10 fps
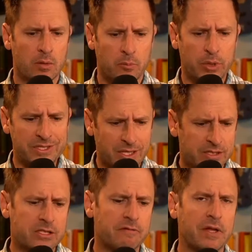But
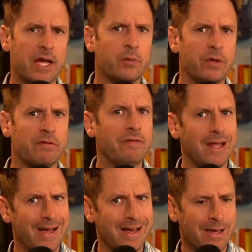does the flag we
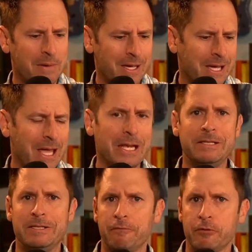fly make any
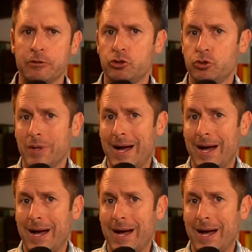difference to